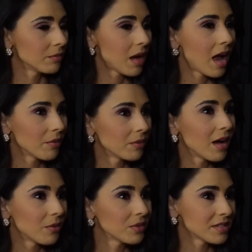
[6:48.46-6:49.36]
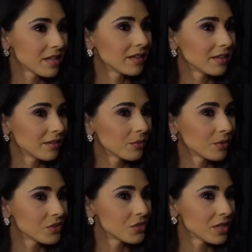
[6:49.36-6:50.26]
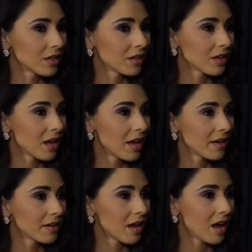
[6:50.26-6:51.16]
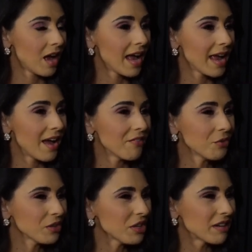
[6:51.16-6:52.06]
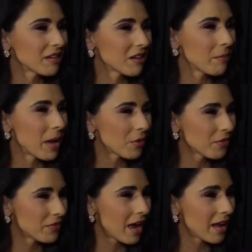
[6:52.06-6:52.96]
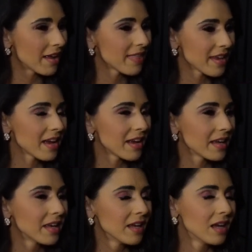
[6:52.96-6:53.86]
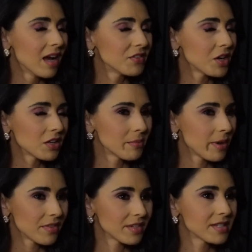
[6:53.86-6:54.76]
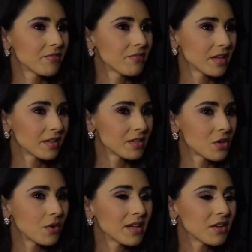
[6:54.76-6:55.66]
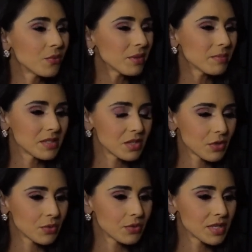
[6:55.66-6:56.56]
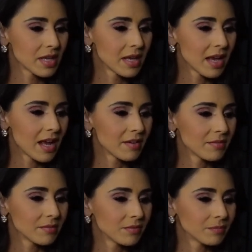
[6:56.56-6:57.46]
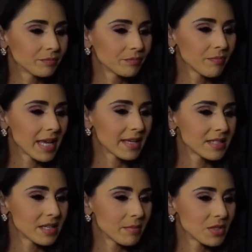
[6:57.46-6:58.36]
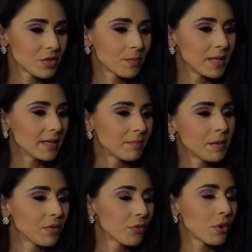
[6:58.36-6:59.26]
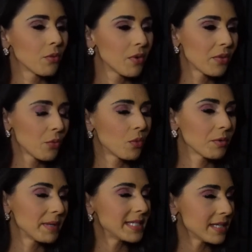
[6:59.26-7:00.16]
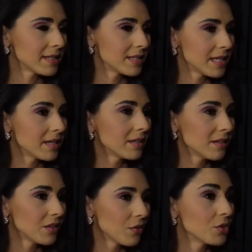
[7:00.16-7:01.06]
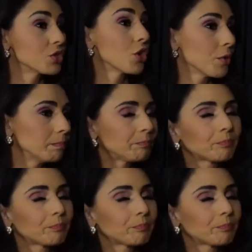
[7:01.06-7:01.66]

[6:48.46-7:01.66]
I would say, the worst year. And I haven't really come out of that. I think I've talked about this. I feel as though, and I don't want to misuse and make it seem as though people throw around the word PTSD, the term,